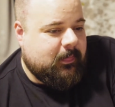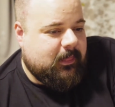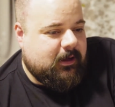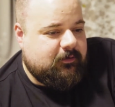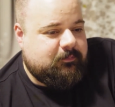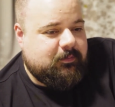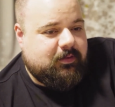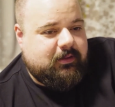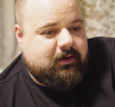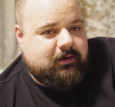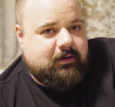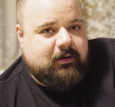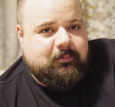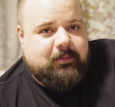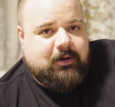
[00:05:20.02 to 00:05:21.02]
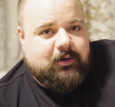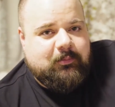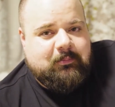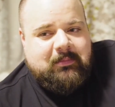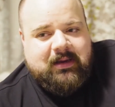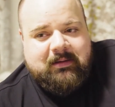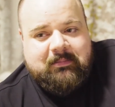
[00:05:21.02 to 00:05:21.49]
I've been thinking about
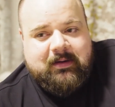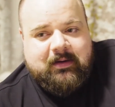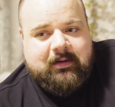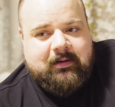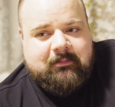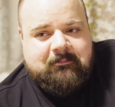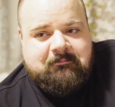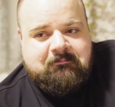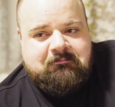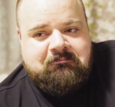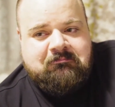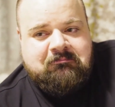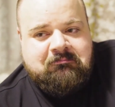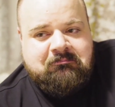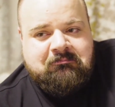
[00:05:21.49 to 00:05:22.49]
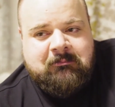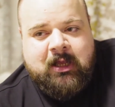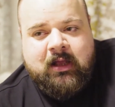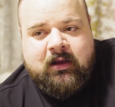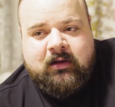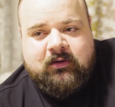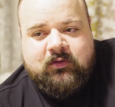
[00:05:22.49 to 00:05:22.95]
maybe
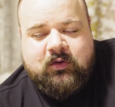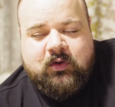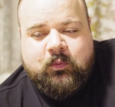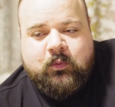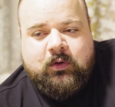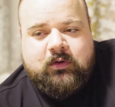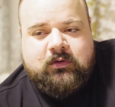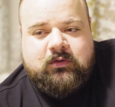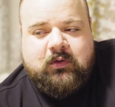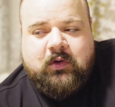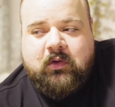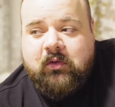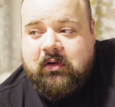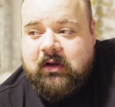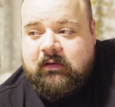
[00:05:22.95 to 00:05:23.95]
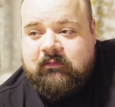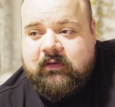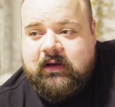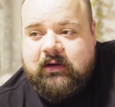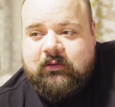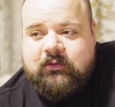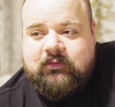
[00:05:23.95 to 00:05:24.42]
doing 1 or 2 cooking
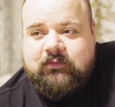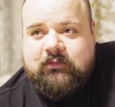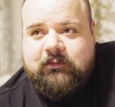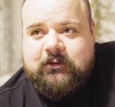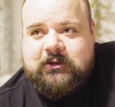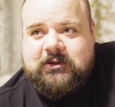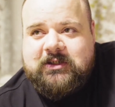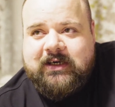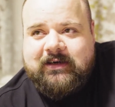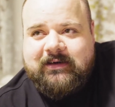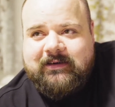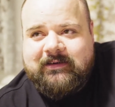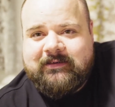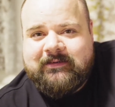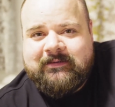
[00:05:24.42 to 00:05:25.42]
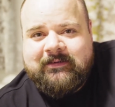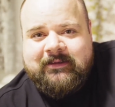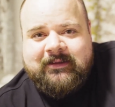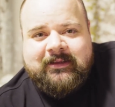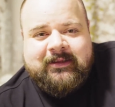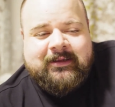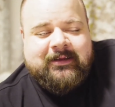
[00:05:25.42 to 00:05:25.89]
videos for the channel,
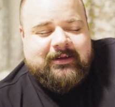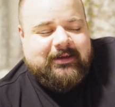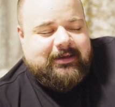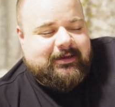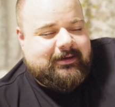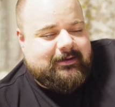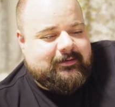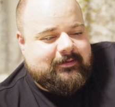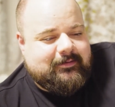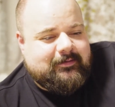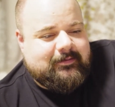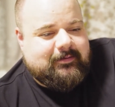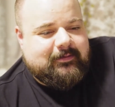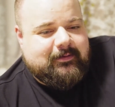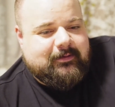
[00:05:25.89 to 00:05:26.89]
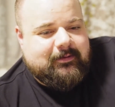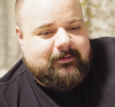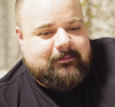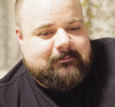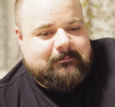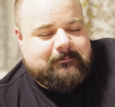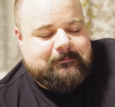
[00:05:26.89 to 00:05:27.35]
and
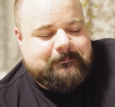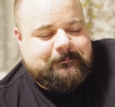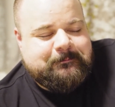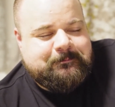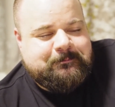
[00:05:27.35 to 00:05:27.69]
I've